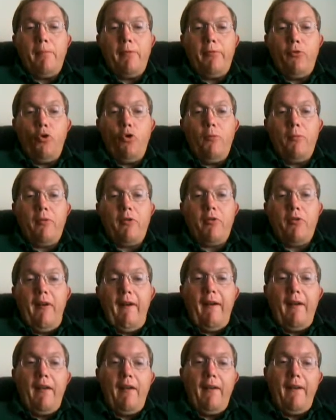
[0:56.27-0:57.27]
perform
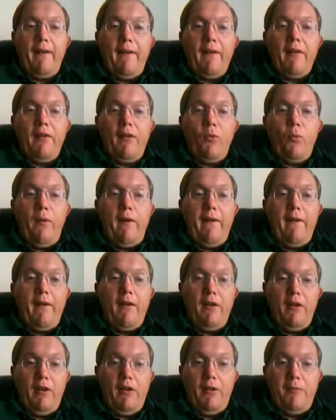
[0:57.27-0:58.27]
correctly, we
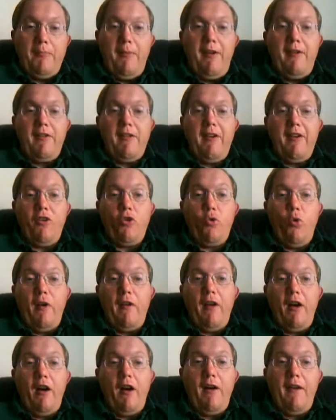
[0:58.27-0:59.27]
men need
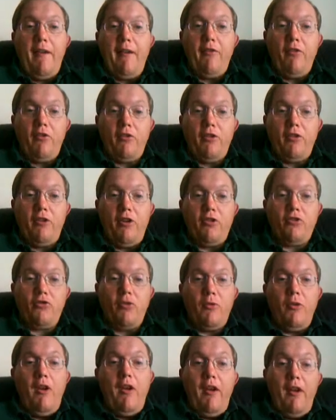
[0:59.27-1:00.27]
quite a high level of
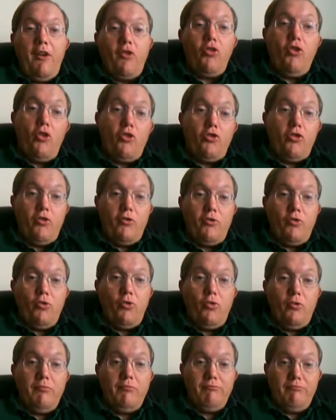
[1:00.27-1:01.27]
testosterone. It's not just
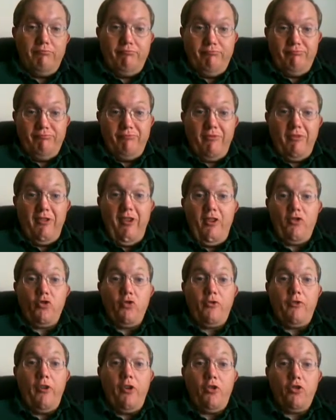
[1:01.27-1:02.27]
for
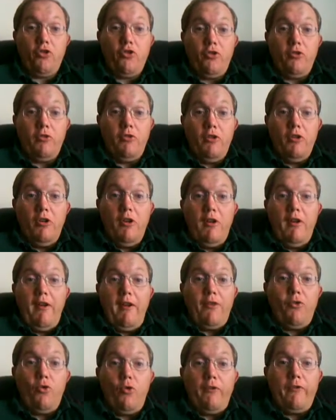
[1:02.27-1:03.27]
sexual function,
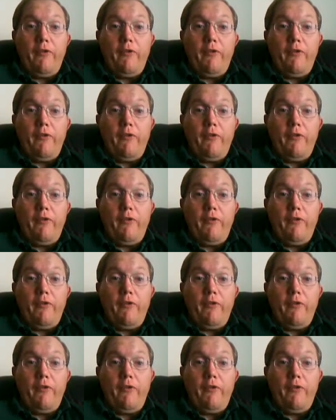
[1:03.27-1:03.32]
it's